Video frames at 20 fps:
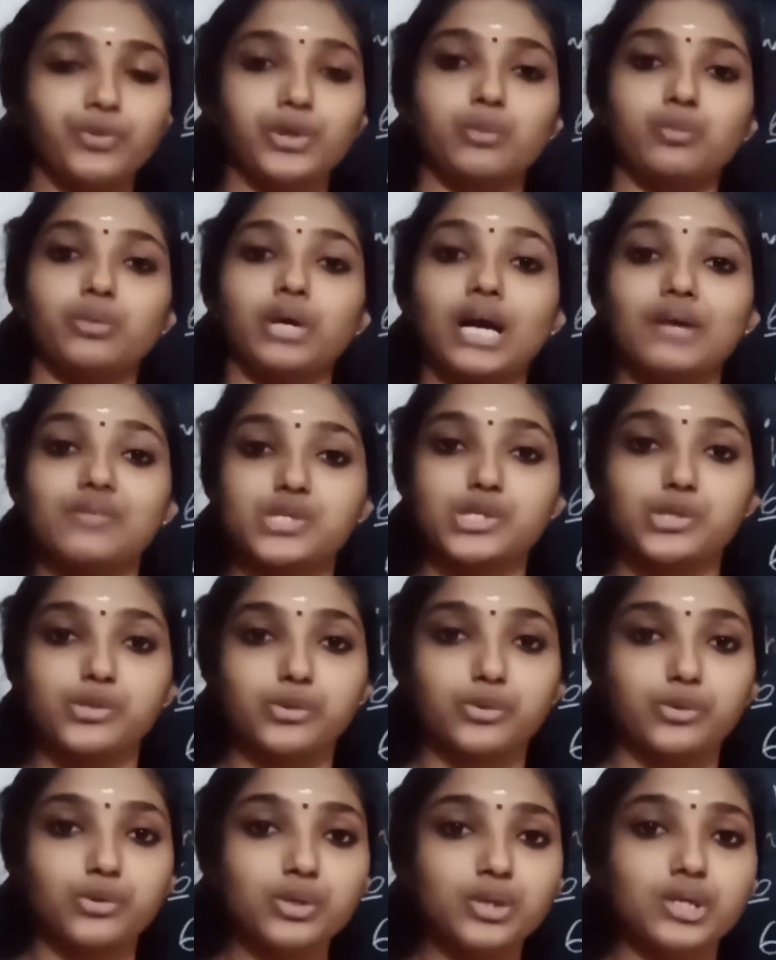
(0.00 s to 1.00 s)
We have to
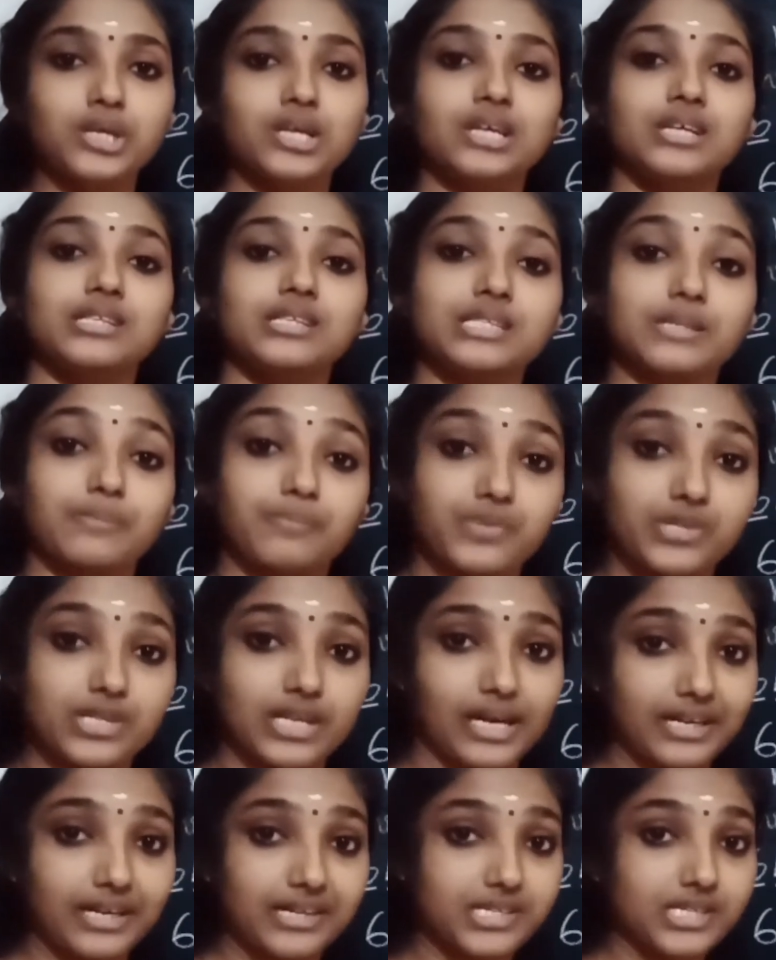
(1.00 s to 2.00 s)
do
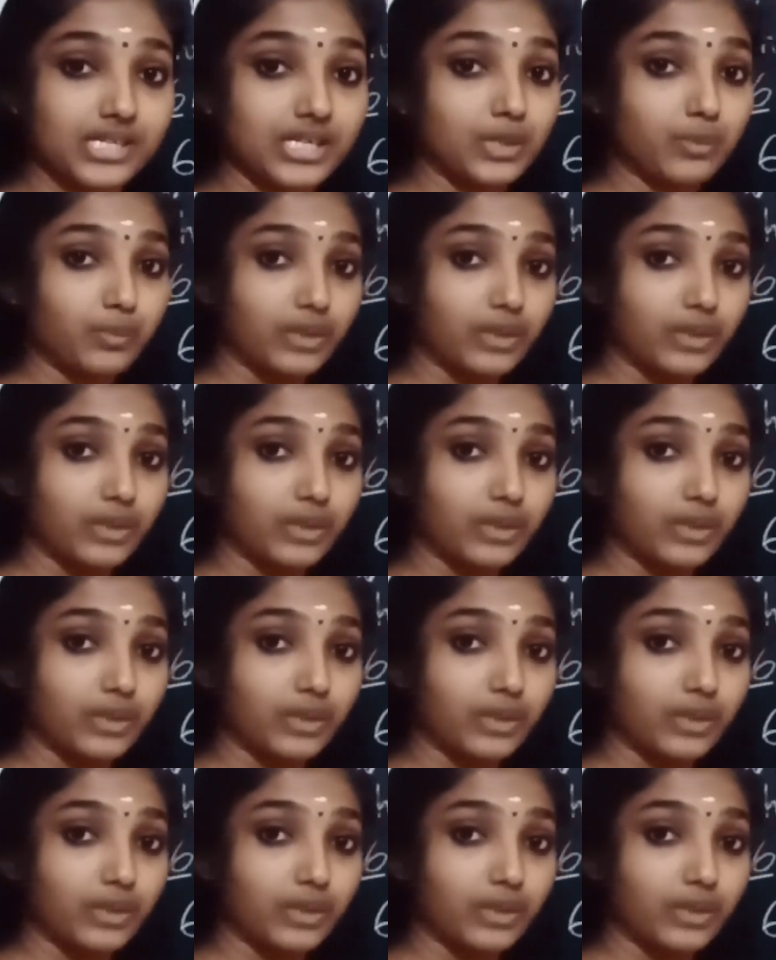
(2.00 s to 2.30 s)
subtraction.